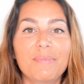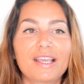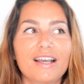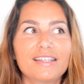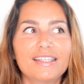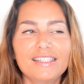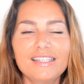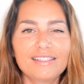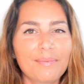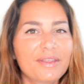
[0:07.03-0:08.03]
because this
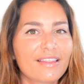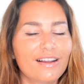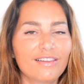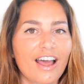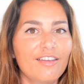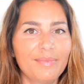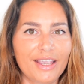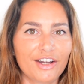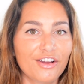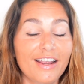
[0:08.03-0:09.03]
is something that a lot of
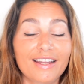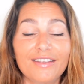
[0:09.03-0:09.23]
beginner and